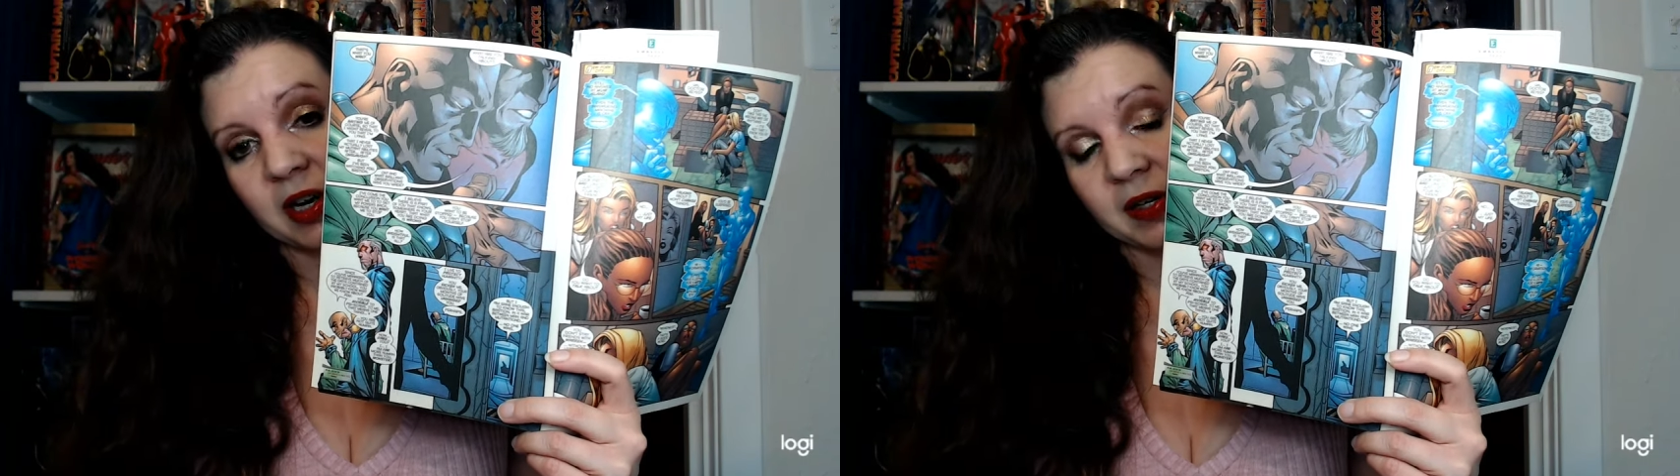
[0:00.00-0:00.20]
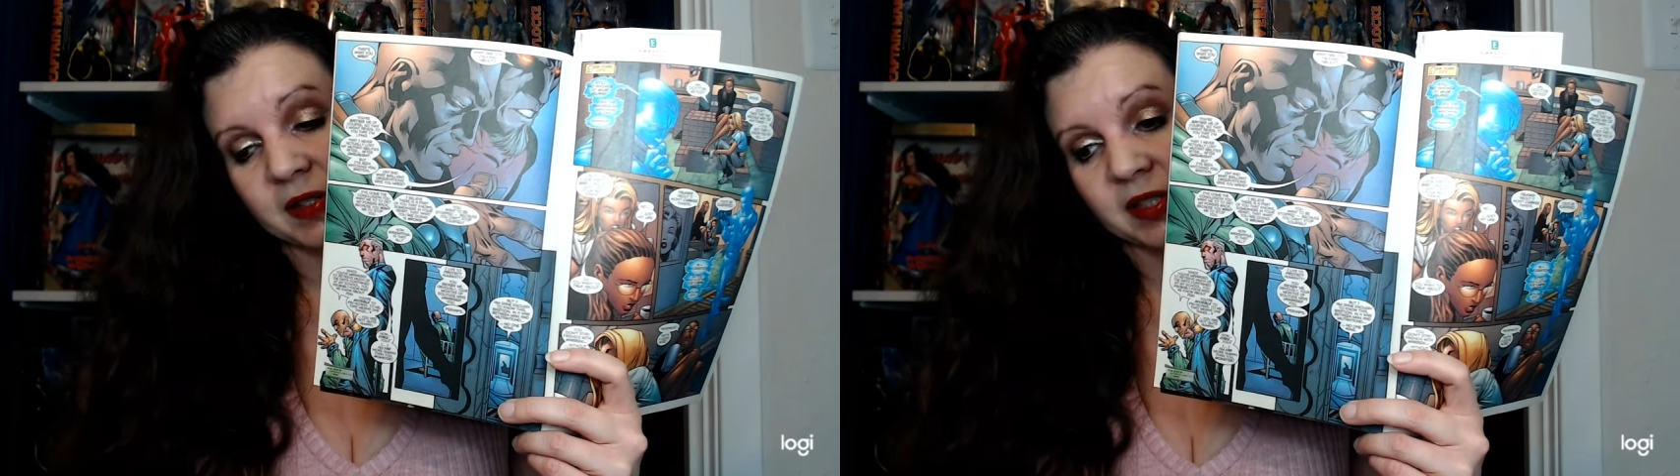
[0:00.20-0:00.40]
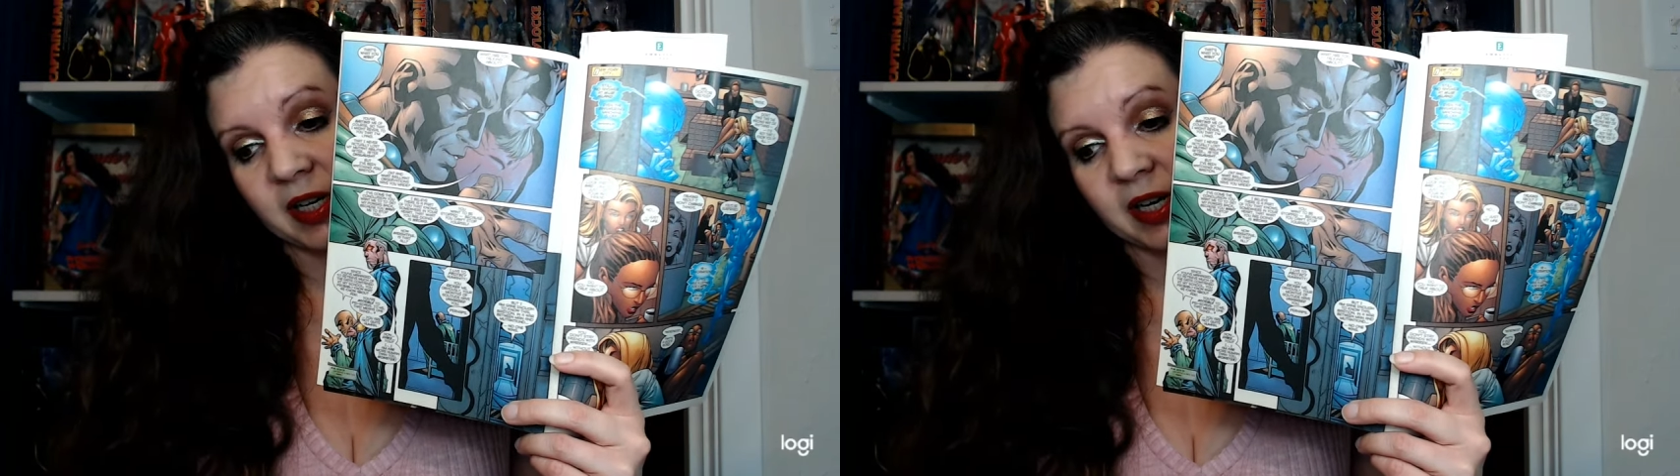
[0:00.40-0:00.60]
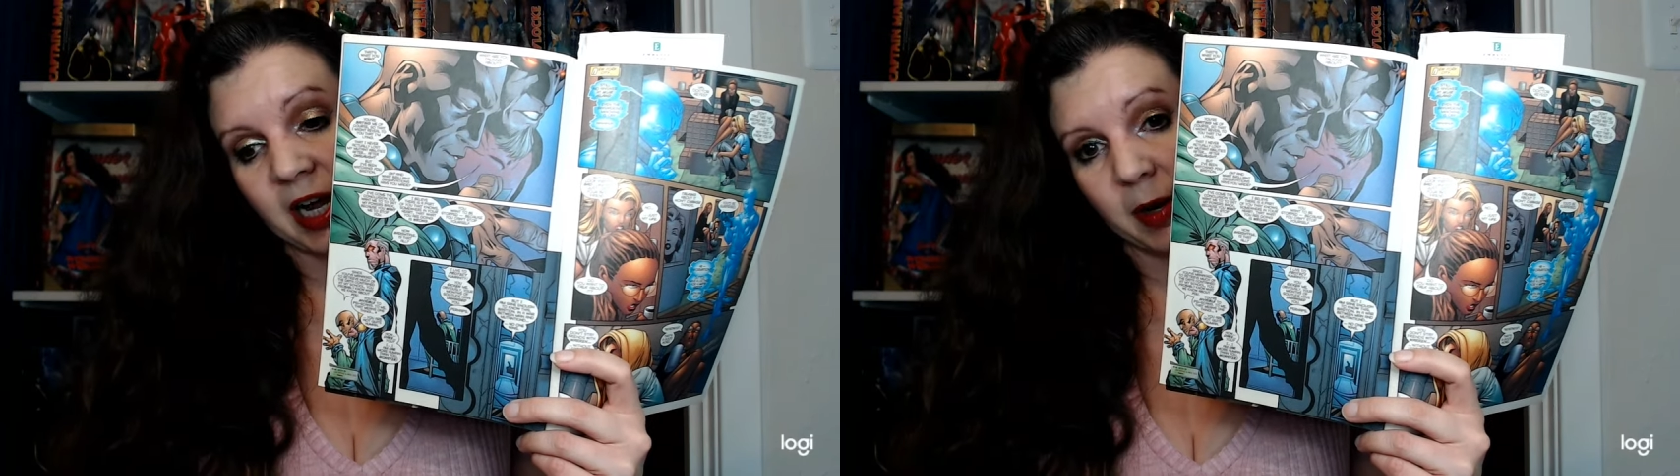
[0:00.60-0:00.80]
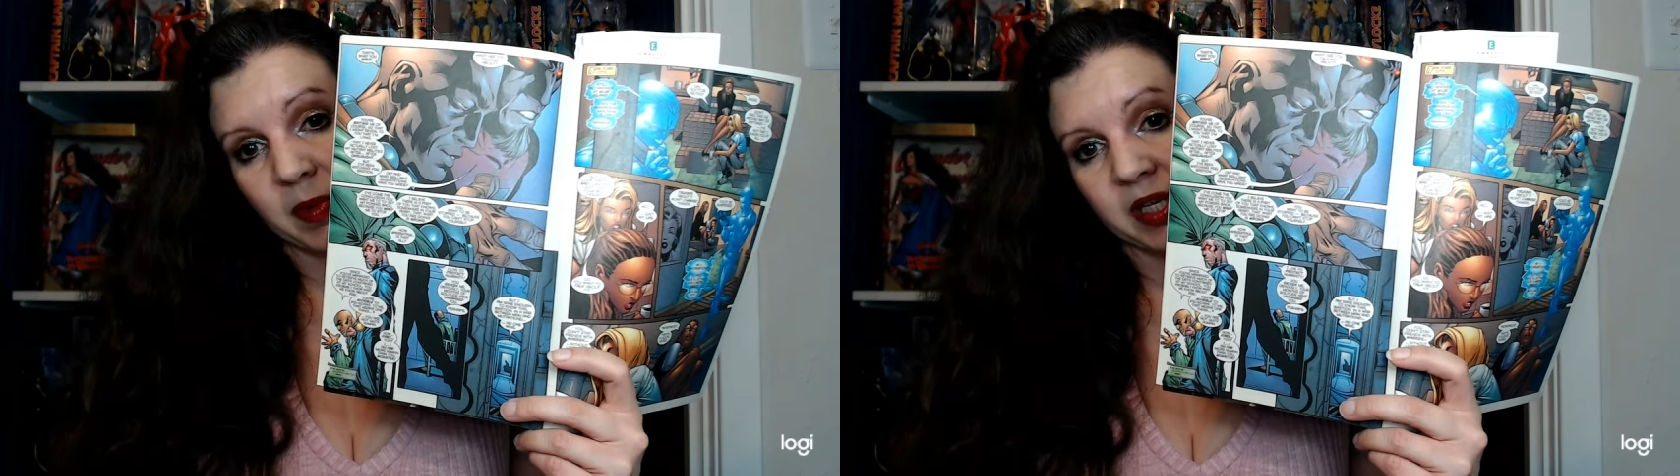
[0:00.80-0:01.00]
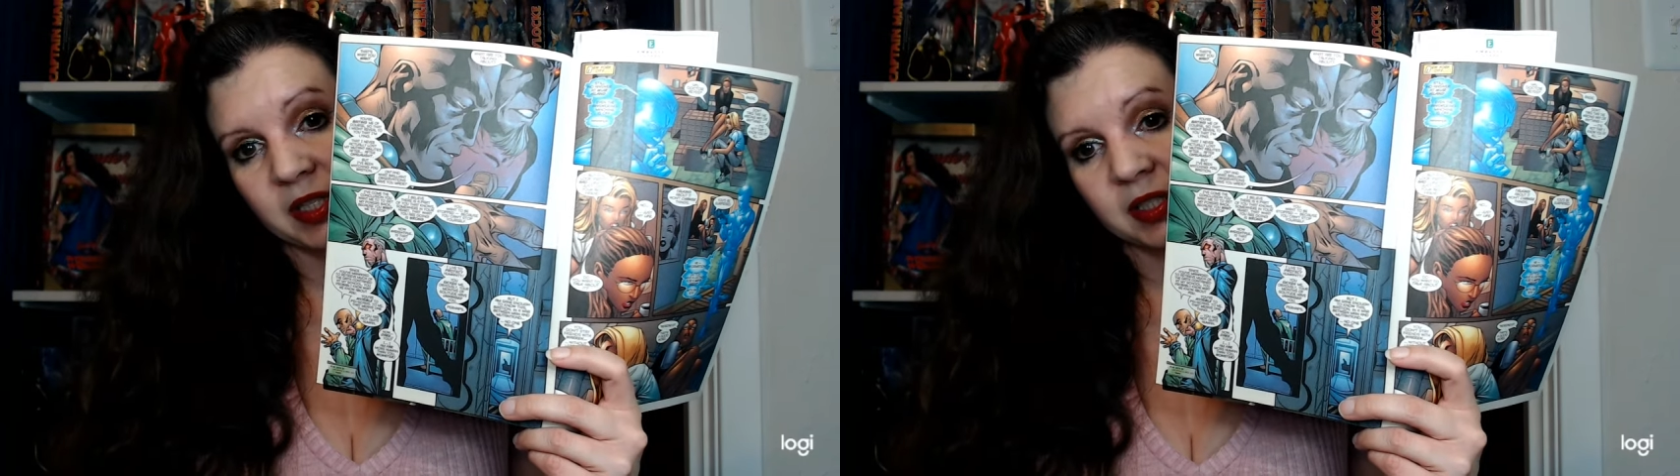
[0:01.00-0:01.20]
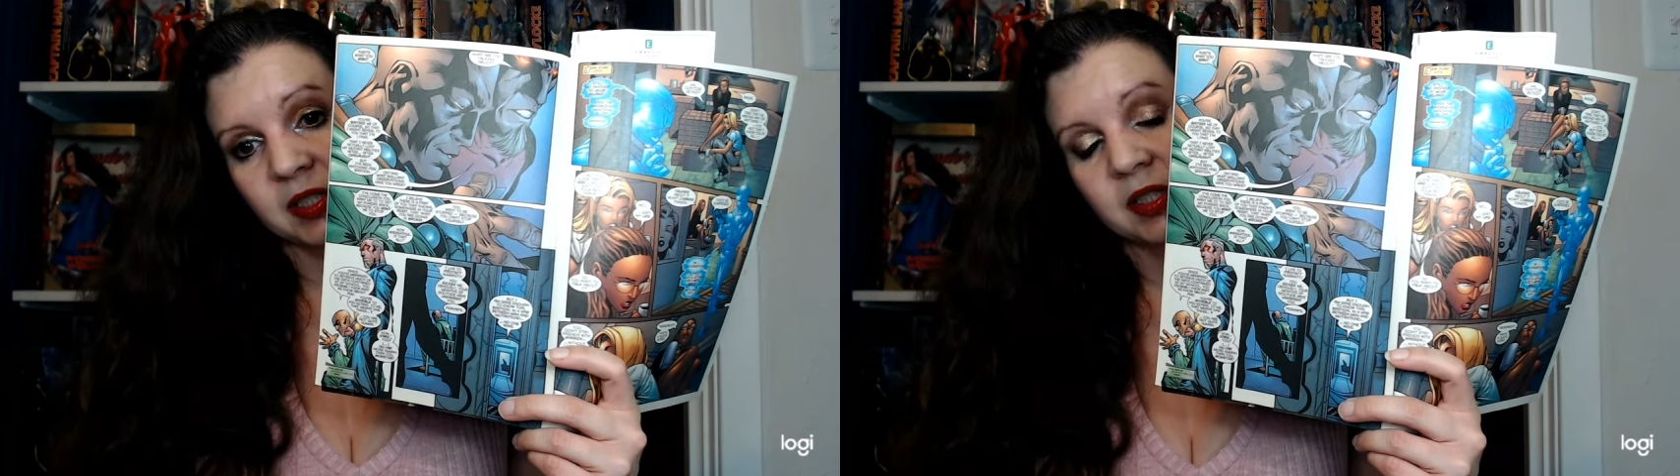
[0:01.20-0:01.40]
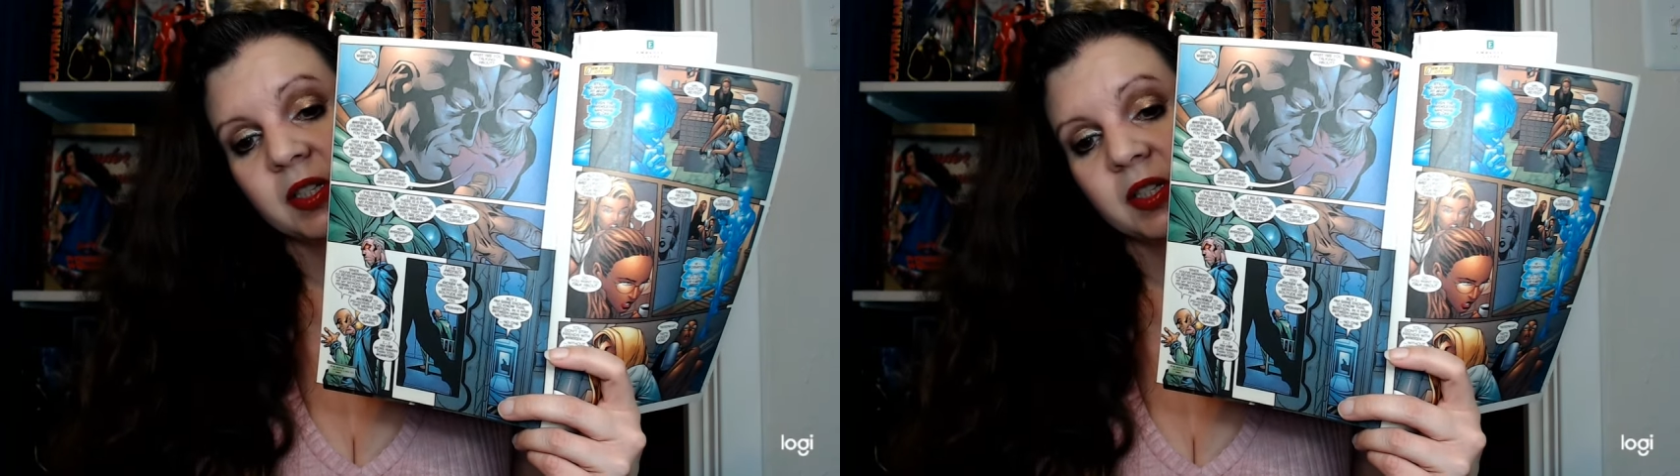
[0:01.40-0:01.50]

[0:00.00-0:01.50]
Onslaught happened.